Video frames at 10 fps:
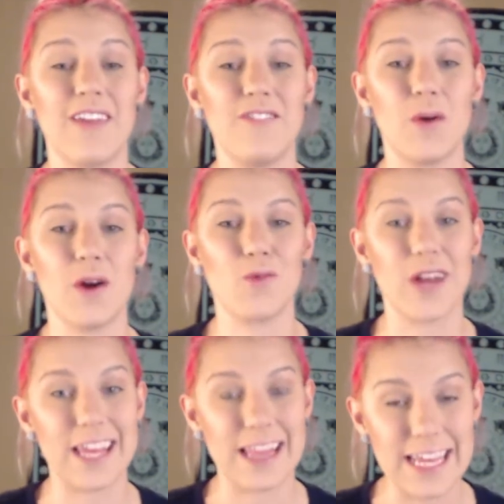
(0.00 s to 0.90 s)
if you are
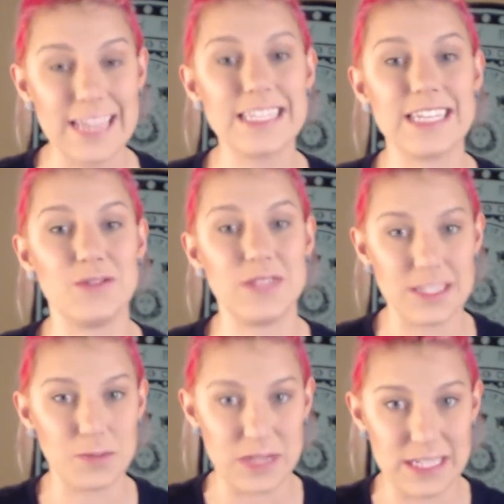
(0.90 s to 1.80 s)
running late and you
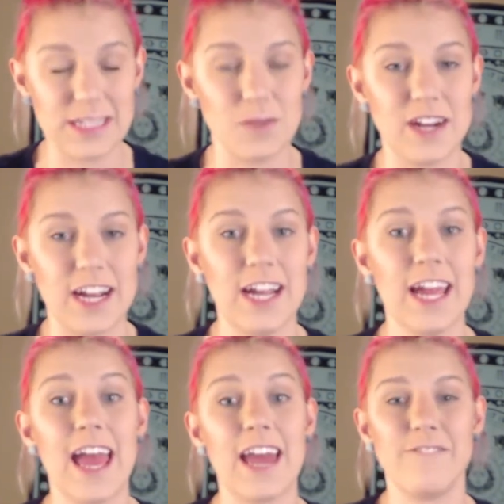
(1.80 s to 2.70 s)
need to be somewhere
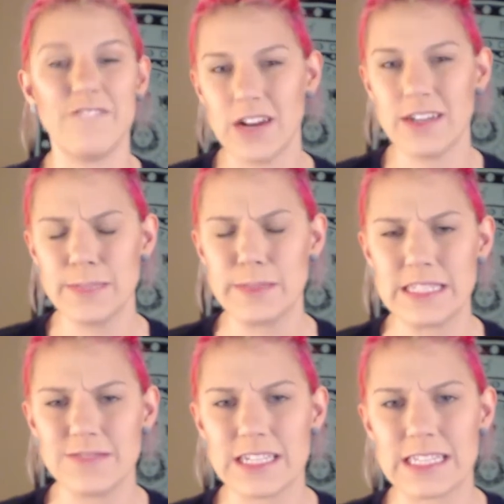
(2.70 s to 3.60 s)
at a very
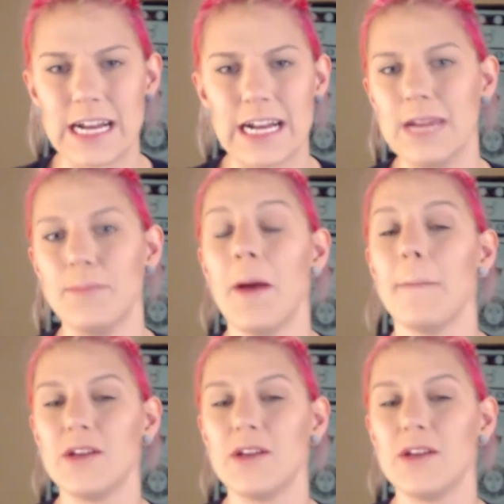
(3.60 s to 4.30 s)
specific time,